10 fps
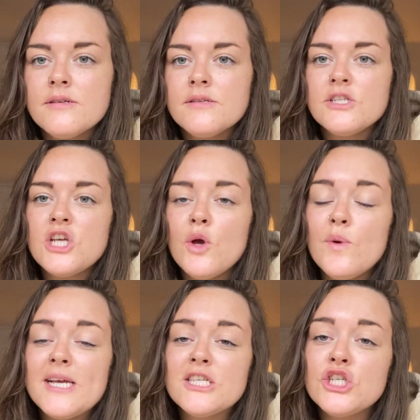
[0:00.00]
So
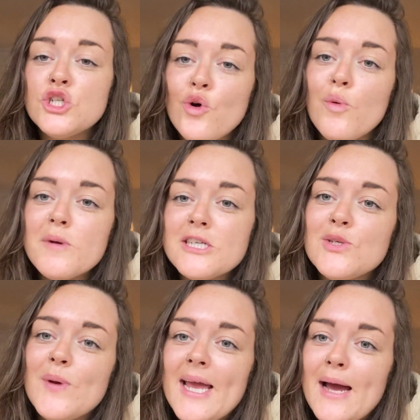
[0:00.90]
it's a short but
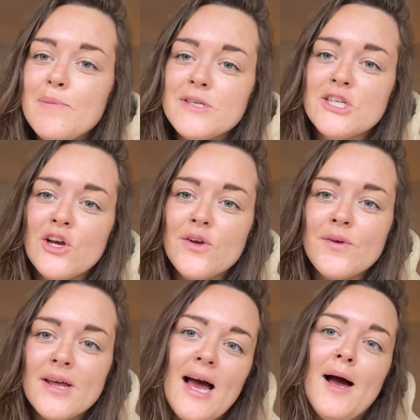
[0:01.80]
sweet
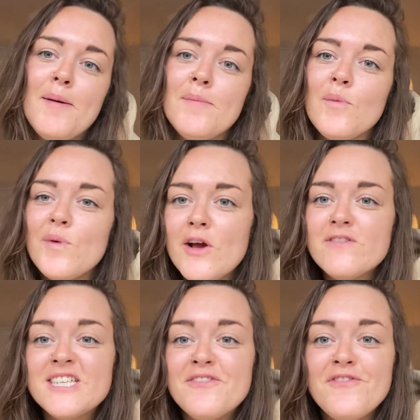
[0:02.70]
episode. We
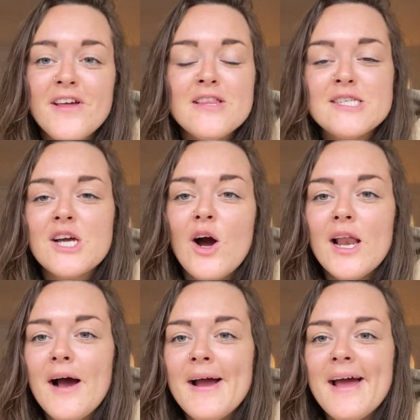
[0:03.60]
obviously fit the
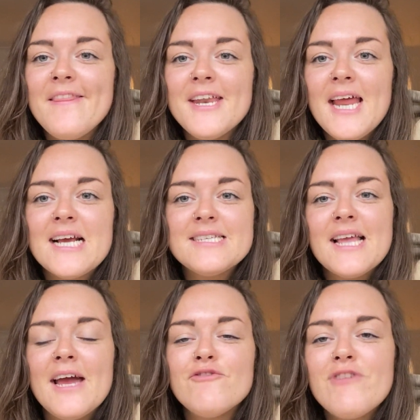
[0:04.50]
Skylight and the next
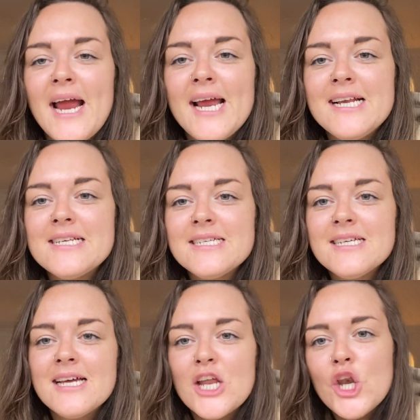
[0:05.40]
day it rained.
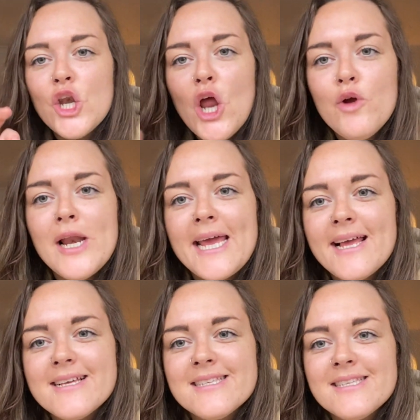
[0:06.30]
No
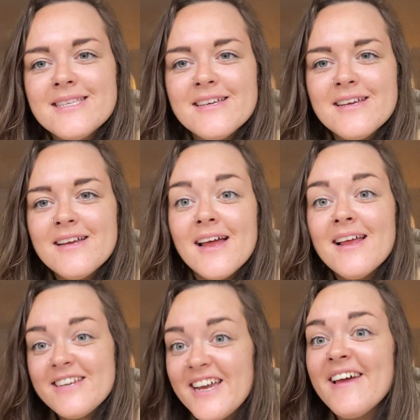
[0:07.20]
leaks.
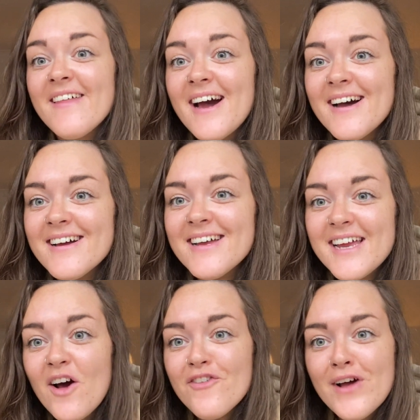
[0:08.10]
Do you hear that?
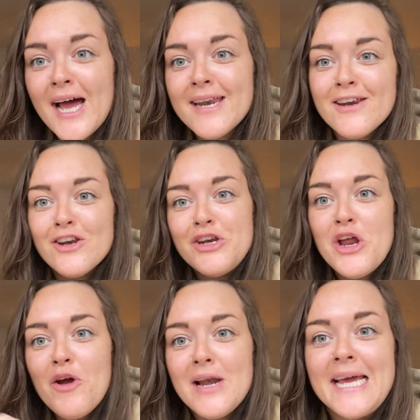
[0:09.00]
In our van,
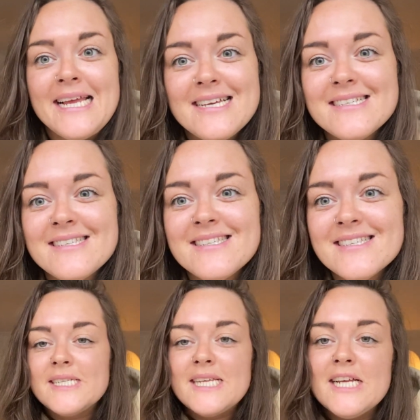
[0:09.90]
no leaks.
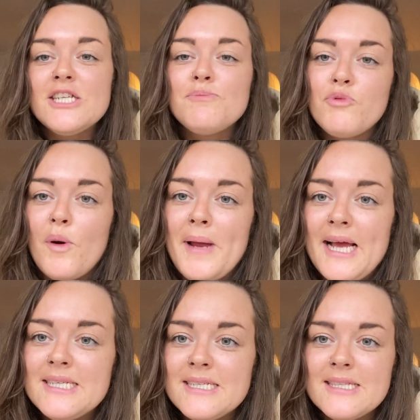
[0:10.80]
I did
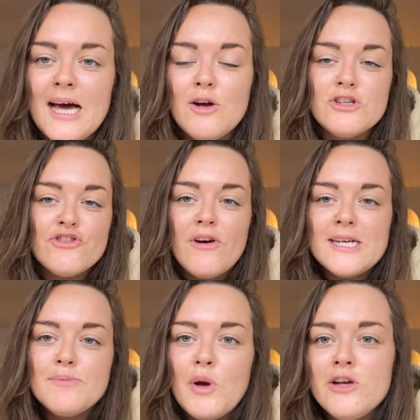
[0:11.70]
promise that I would try
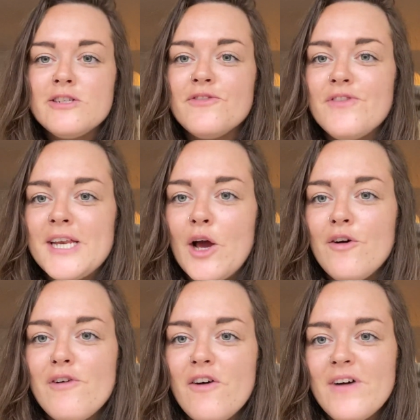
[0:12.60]
to post a video
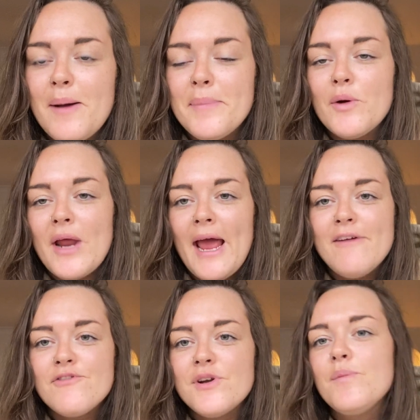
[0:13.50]
of our van build
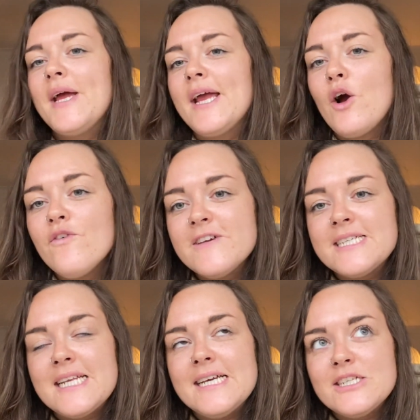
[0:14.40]
every week.
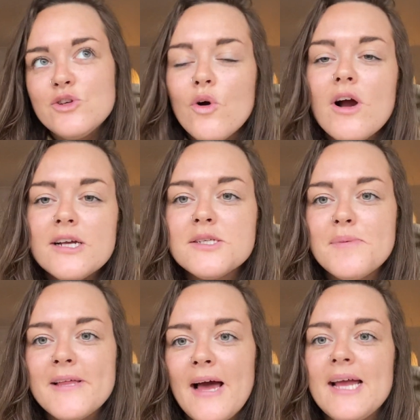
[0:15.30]
Obviously it's not going to
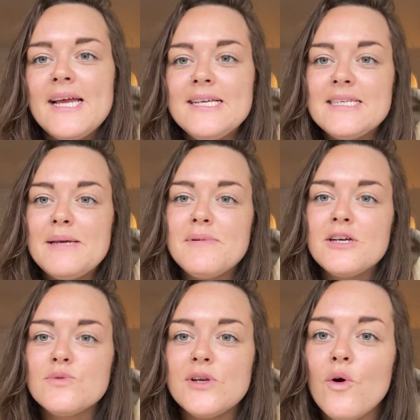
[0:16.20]
be that easy
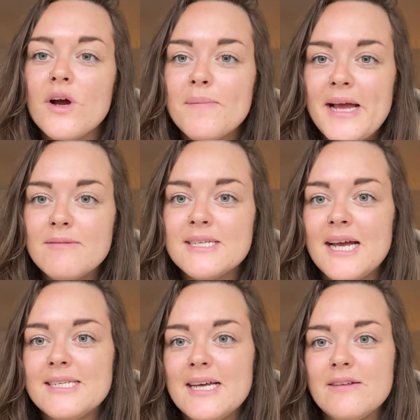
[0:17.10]
because we're not going to be able to
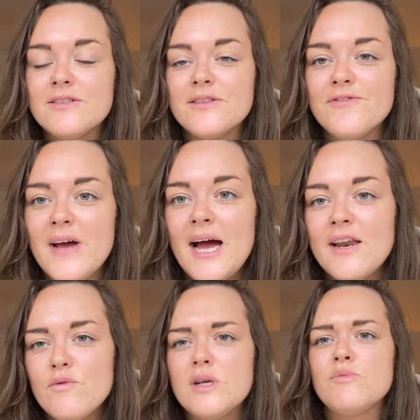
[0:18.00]
get down to the van,
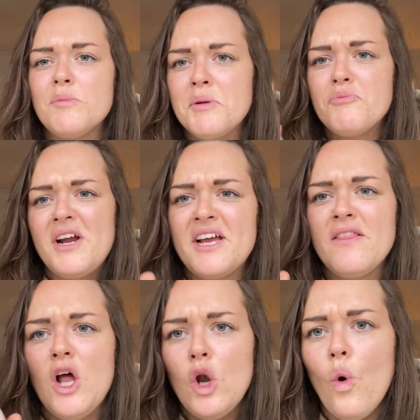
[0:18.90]
otherwise we'd be
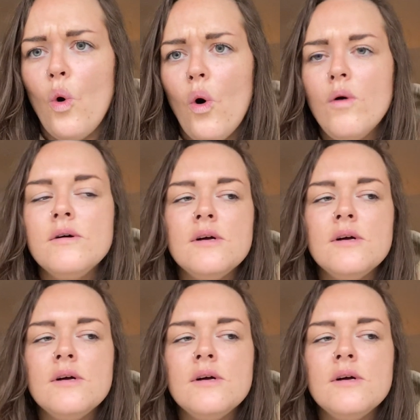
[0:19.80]
breaking the law.